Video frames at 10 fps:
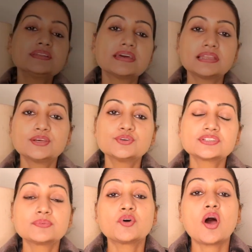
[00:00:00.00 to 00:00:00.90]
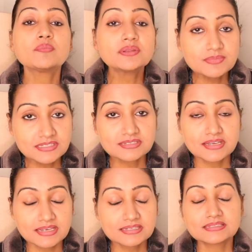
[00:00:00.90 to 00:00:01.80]
me tell you some common
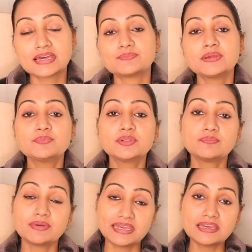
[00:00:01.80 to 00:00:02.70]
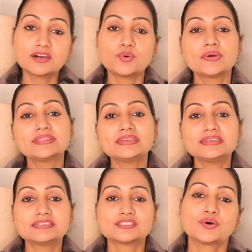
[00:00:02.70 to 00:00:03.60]
mistakes that people make with
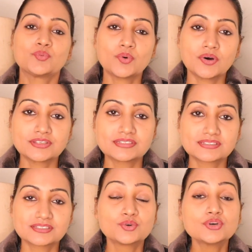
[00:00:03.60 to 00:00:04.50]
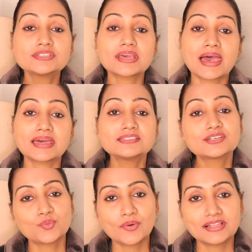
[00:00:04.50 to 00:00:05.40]
these words, good
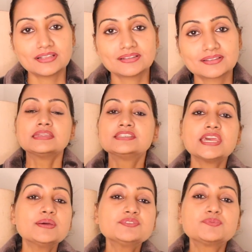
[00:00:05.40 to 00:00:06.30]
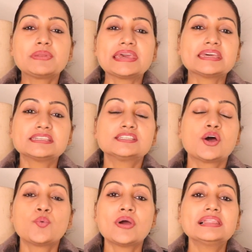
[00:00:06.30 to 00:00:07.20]
and well. James plays
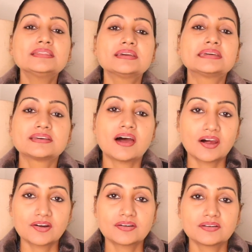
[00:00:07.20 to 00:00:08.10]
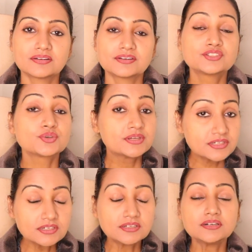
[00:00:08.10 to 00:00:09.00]
well the guitar. So
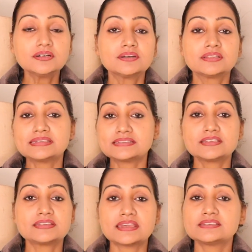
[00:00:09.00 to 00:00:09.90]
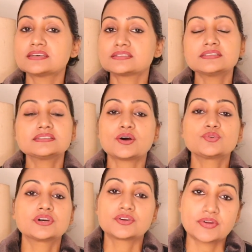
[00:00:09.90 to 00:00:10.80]
here, this sentence doesn't
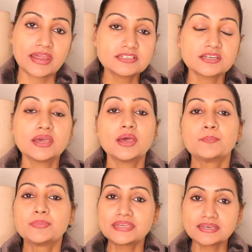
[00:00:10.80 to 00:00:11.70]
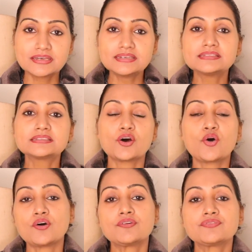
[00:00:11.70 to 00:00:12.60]
sound correct because
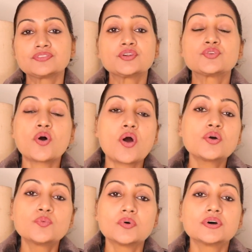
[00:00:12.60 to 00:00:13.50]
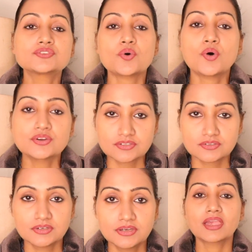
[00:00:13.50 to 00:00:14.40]
of the wrong word
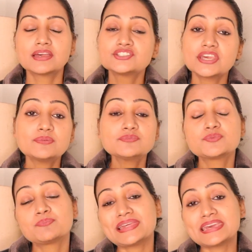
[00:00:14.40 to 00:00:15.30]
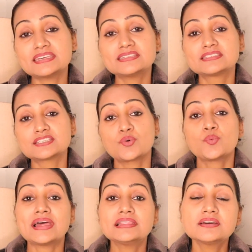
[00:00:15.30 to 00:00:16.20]
order. James plays
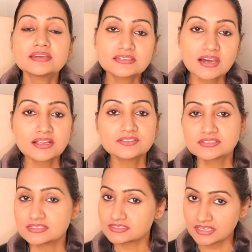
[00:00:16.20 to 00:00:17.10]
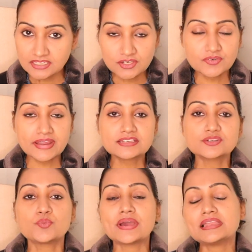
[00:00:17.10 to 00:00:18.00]
well the guitar, this is
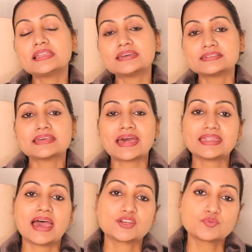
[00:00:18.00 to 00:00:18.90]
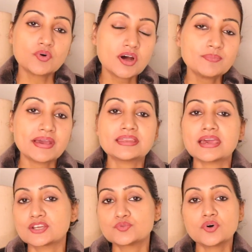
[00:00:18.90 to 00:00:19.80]
incorrect. Well is an adverb
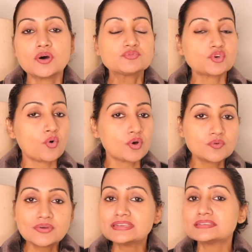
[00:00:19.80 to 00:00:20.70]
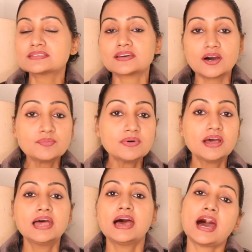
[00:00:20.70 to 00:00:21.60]
and adverbs always come
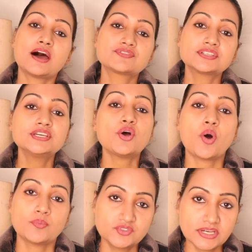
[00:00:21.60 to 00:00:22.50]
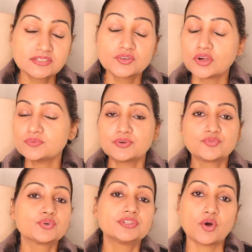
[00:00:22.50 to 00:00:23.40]
after the object, not
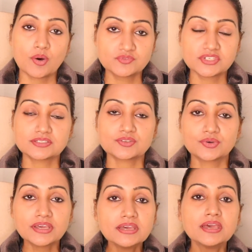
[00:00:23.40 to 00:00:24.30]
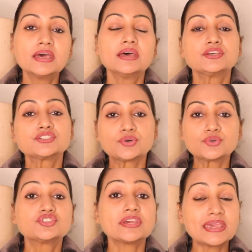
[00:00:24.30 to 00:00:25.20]
before the object, okay?
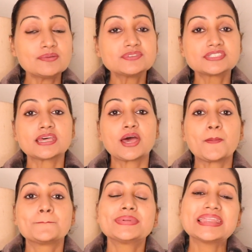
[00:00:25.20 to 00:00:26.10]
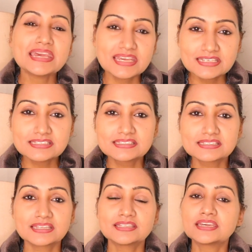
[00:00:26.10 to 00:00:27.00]
So James
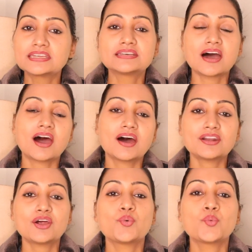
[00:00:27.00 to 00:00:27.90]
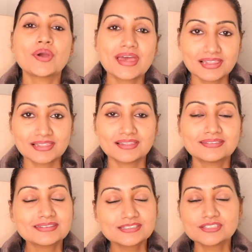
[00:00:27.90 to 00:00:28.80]
plays the guitar well.
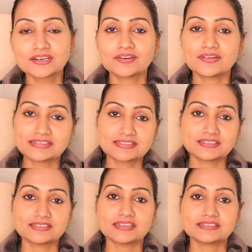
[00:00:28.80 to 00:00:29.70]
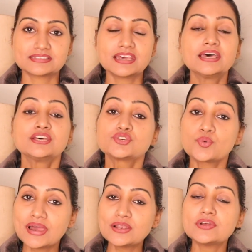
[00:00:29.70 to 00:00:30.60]
This is the correct sentence. So
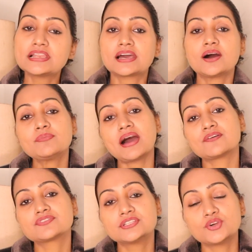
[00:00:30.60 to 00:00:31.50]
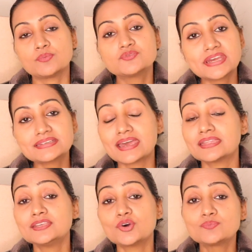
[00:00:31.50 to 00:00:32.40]
well will come after the object
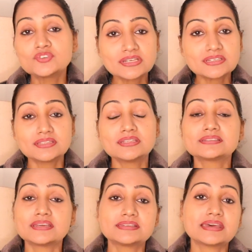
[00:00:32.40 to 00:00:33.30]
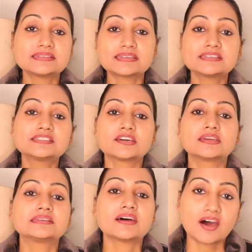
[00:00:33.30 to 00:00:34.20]
and the object in this sentence is the
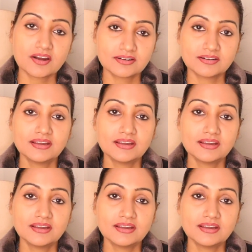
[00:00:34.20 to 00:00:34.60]
guitar.